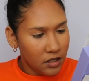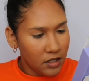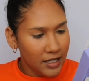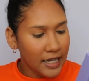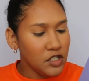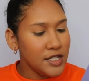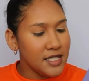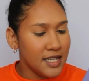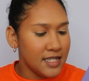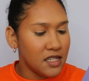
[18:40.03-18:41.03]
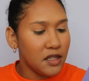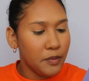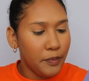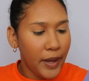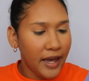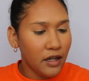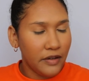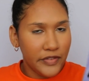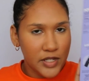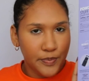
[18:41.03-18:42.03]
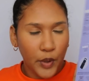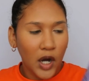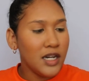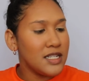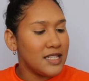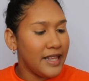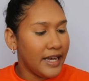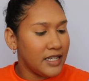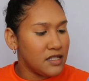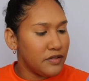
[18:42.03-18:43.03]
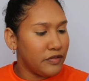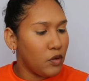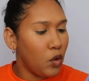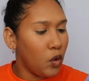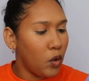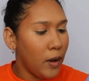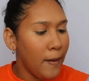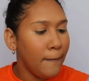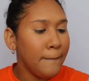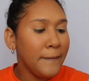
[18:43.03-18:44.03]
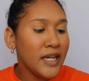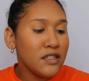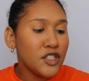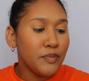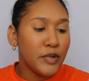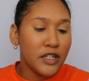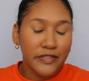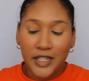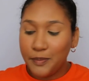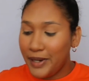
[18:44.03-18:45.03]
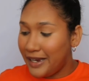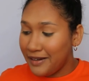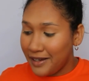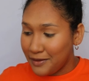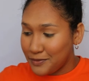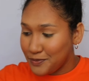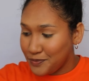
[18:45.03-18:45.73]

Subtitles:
It actually says at the back of this box that it's for picture perfect blending.